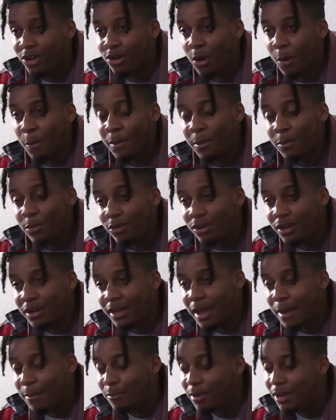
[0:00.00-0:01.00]
You know, people
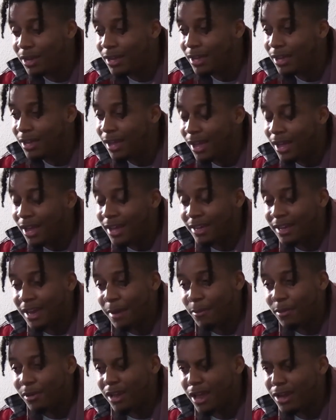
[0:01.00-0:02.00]
look at me and
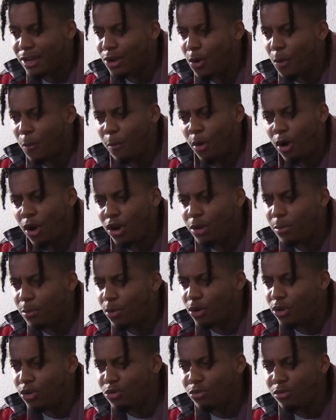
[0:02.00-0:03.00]
they be like, yo, party
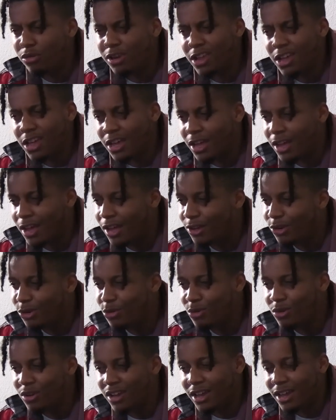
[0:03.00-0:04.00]
boy, you lit.
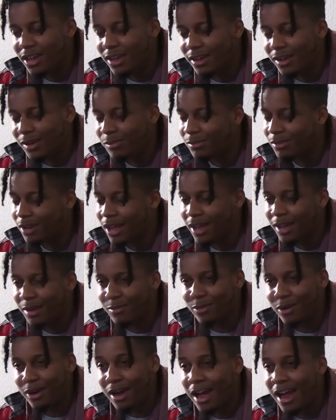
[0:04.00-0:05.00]
You lit. I'm
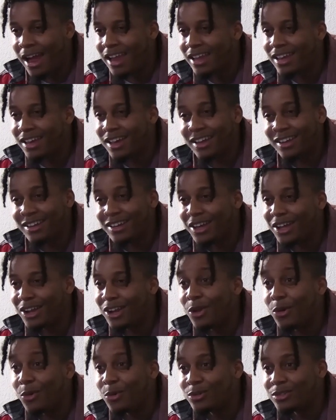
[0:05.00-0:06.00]
like, bro, I ain't cutting
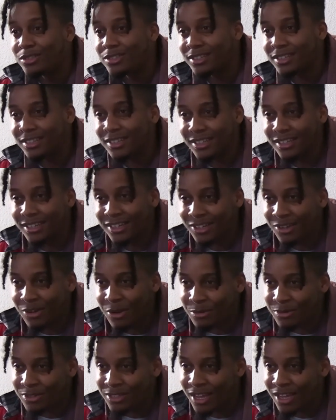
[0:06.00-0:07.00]
close. You know
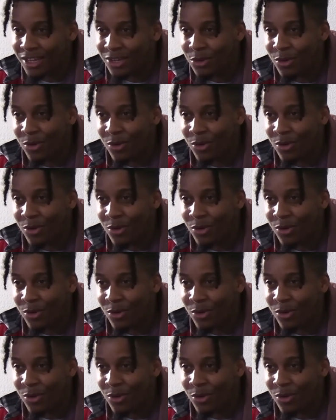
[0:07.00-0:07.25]
what I'm saying?